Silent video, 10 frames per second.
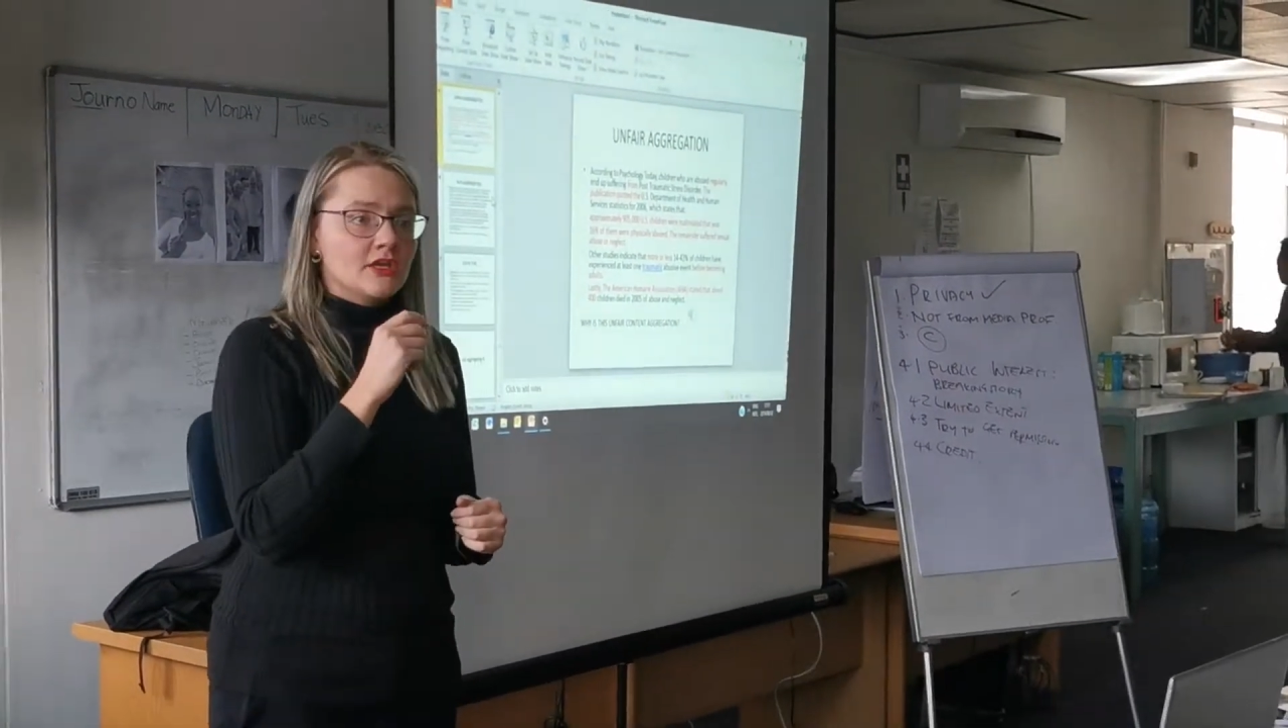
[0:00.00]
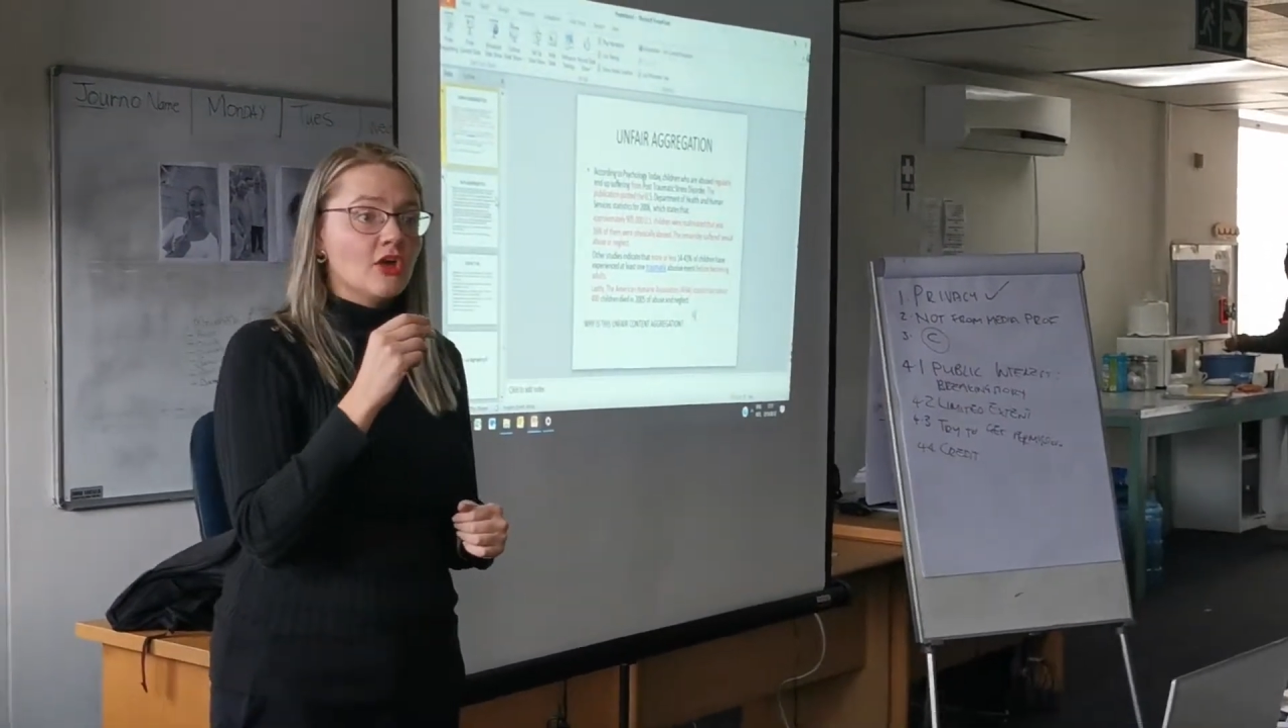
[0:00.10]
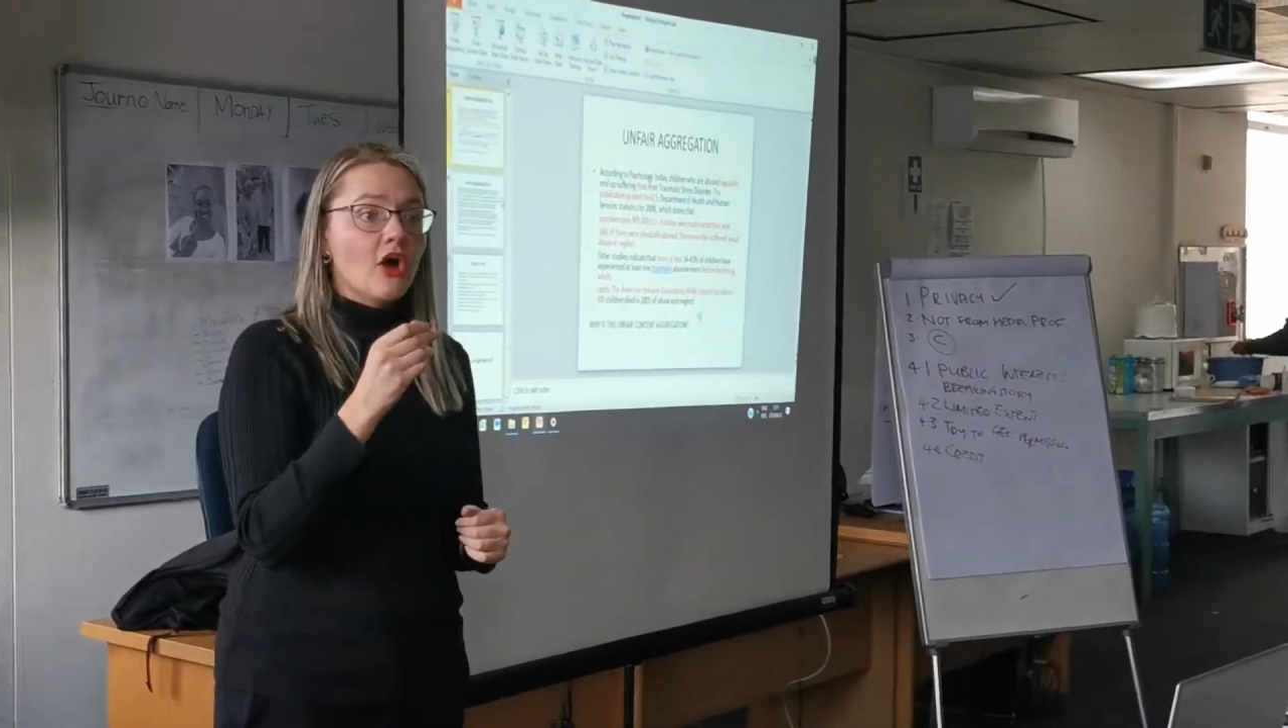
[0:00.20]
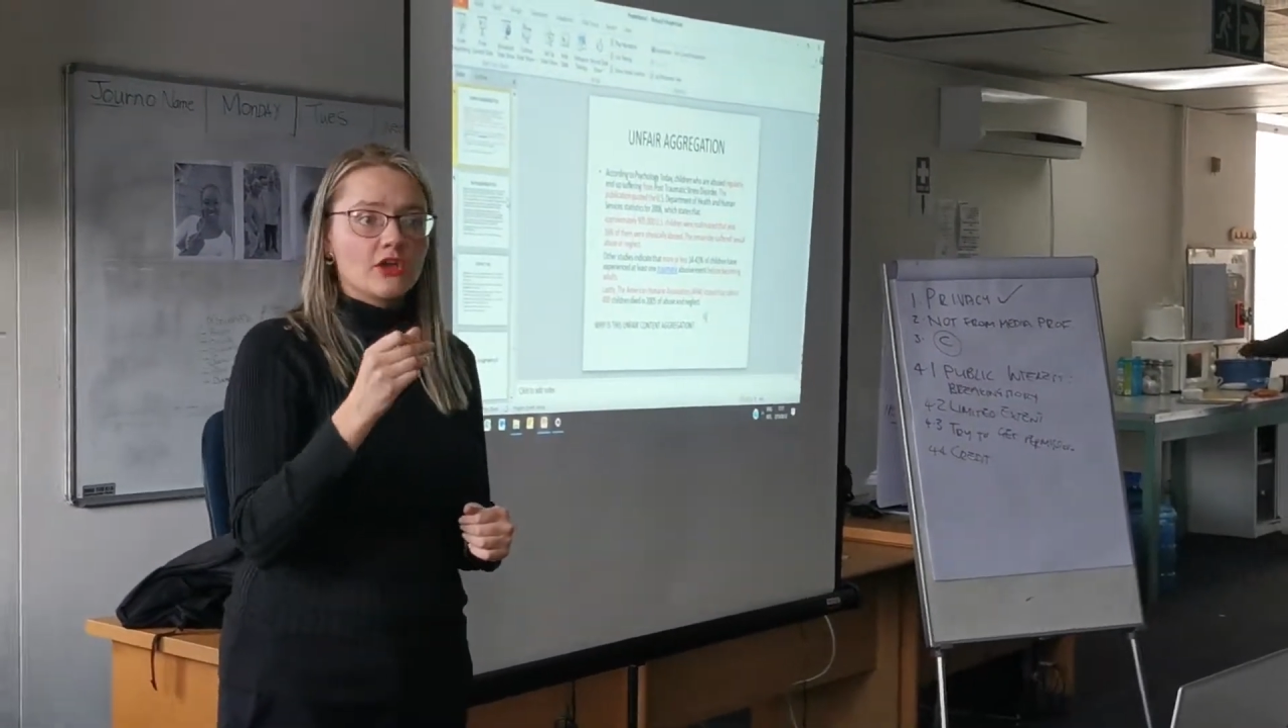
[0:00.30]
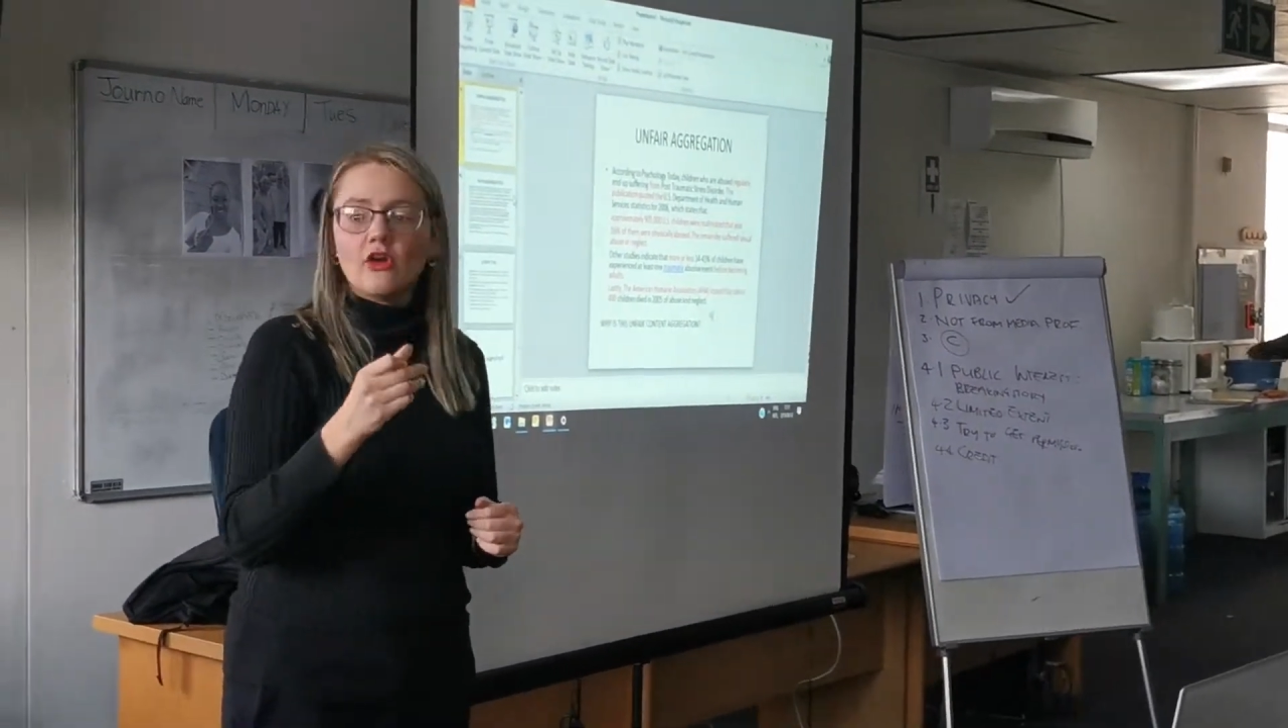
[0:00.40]

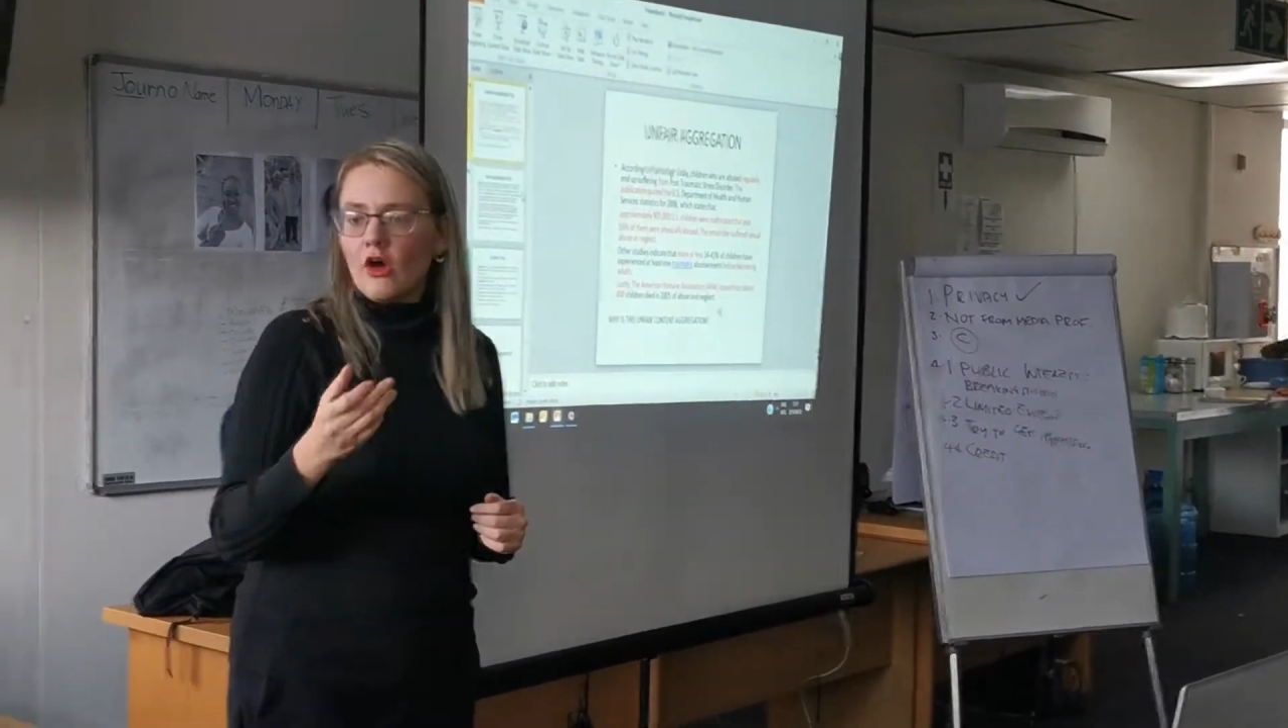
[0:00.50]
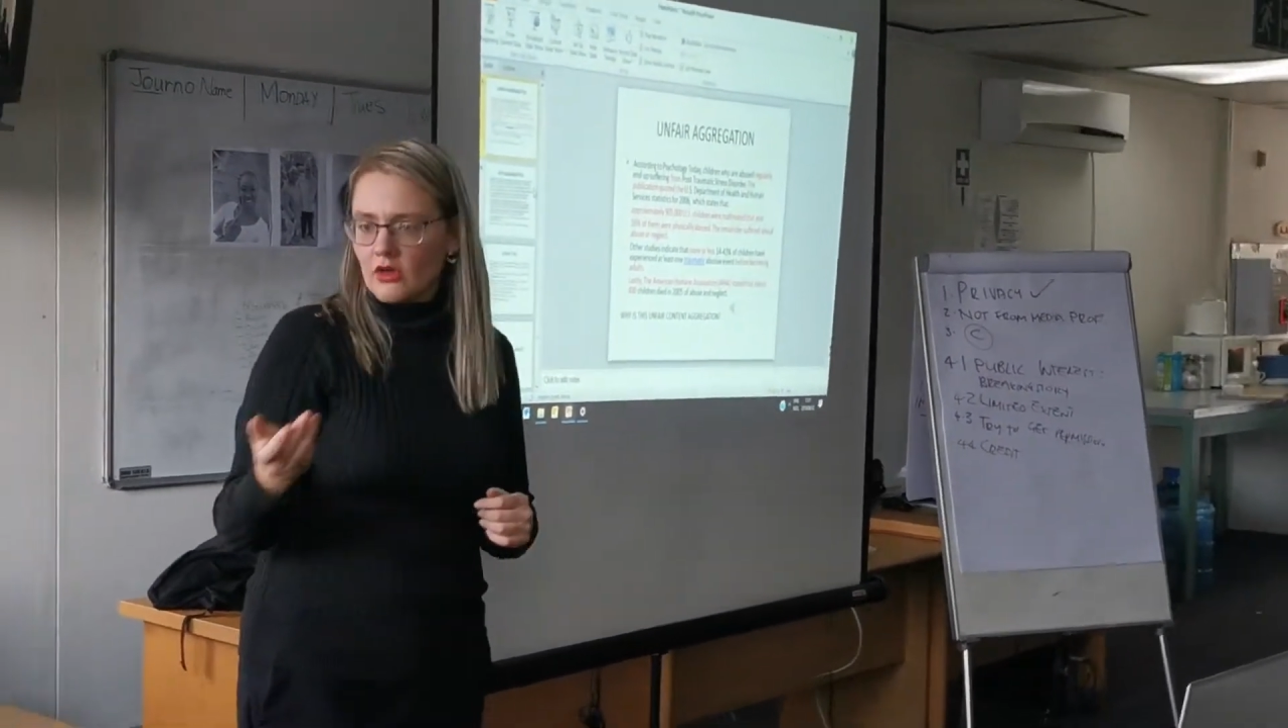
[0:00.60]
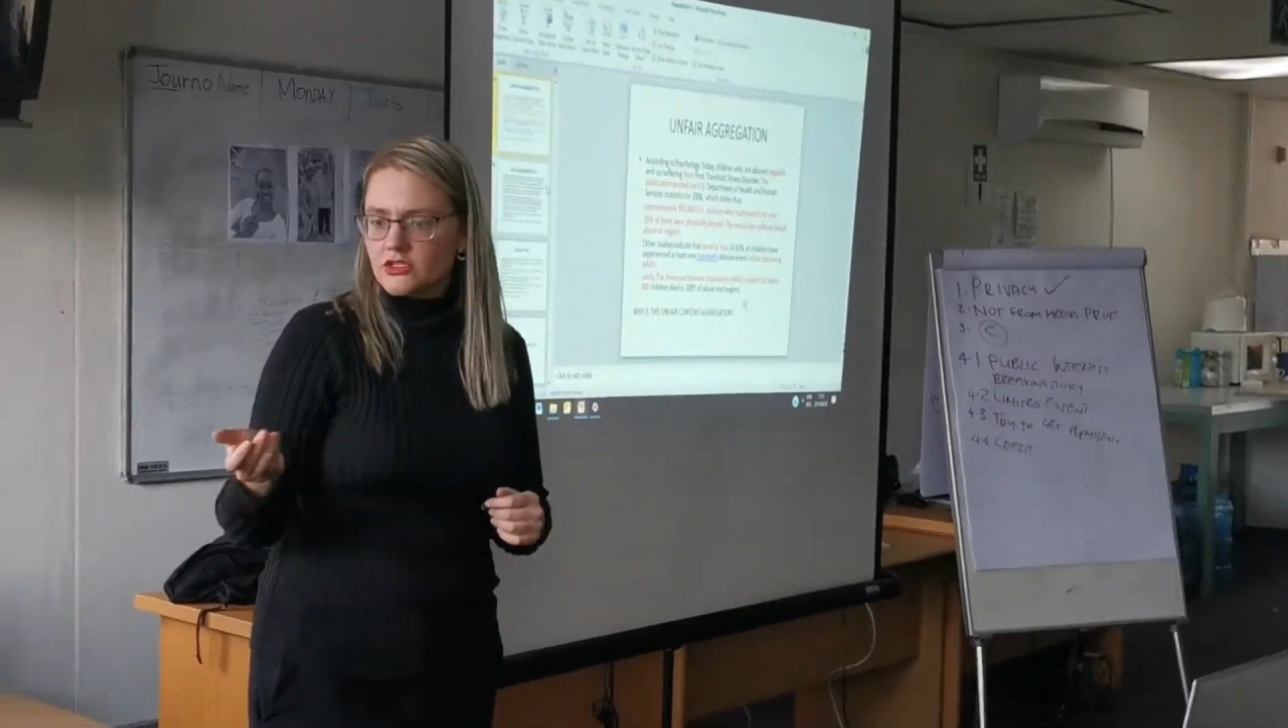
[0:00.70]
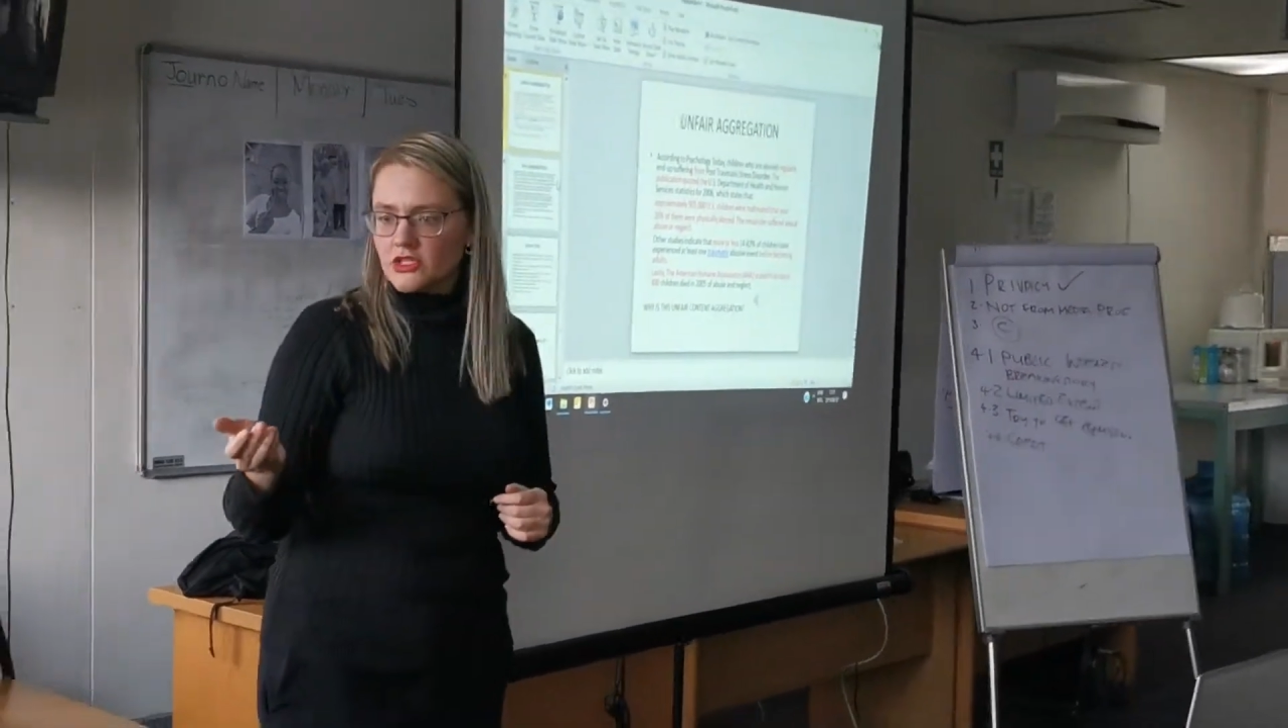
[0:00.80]
Yeah.